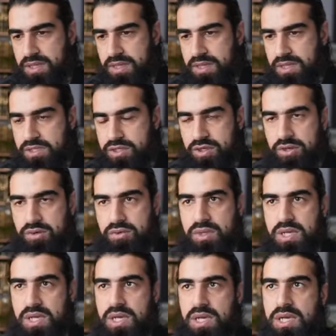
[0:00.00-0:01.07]
So
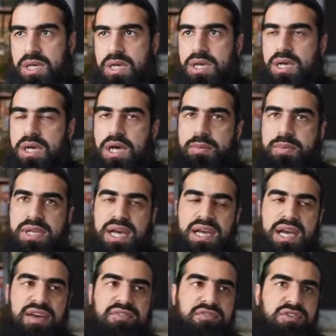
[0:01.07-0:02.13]
I mean, I
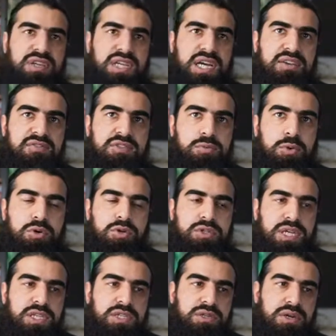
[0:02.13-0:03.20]
haven't really kind of spoken to
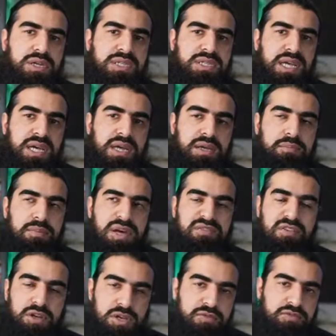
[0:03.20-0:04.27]
any scholars that, I, but I've
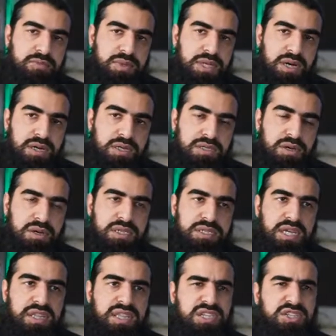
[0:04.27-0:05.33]
heard from there are scholars. I
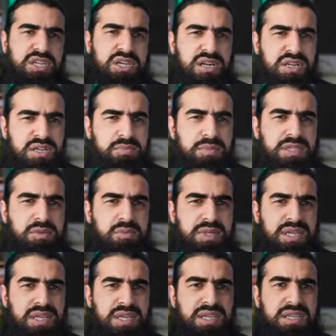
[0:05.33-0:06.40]
think Sheikh Akram Nadwi,
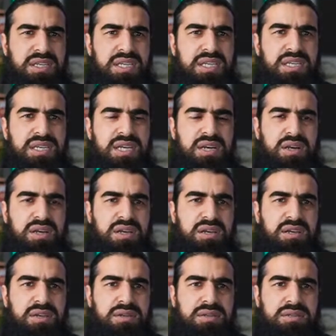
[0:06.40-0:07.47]
he he
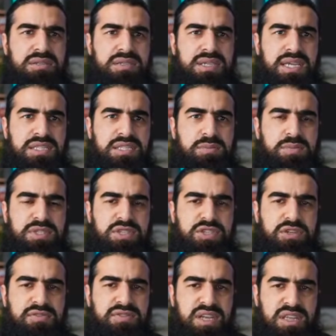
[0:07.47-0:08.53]
uh, takes the position
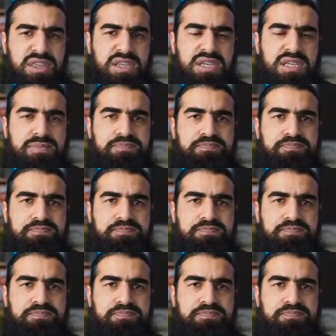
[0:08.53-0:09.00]
of the Athari,